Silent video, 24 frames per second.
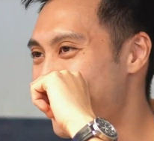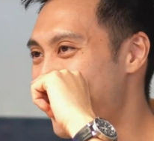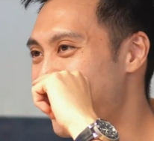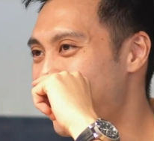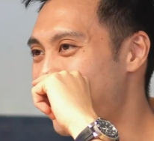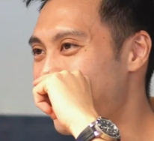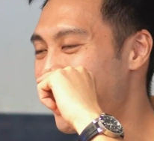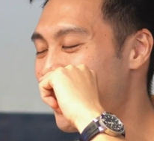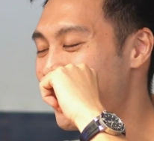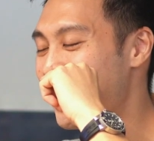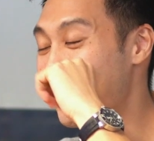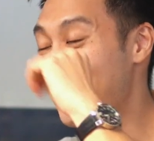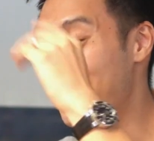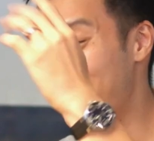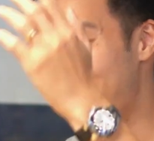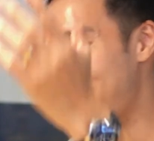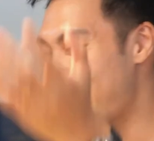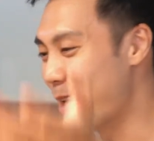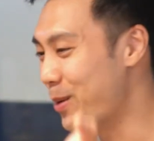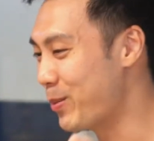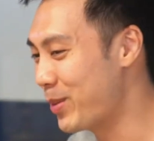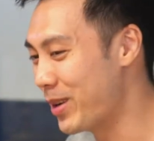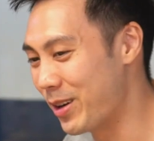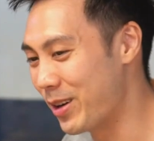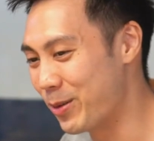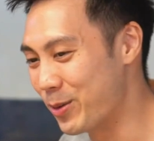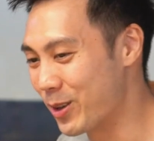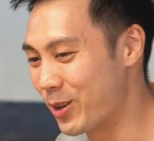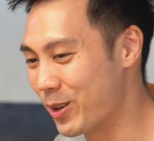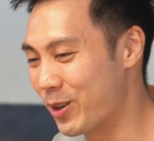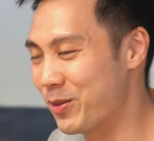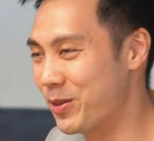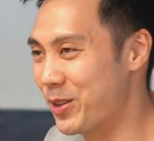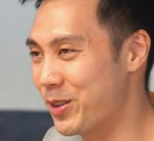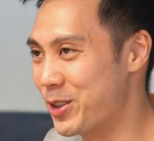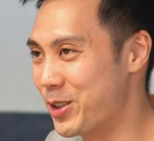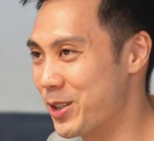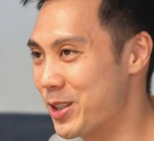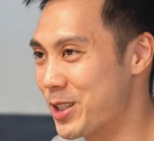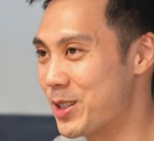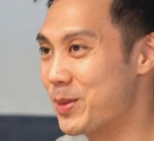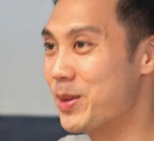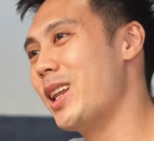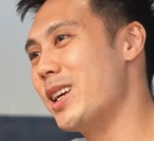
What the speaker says: And I think that helped our conversions.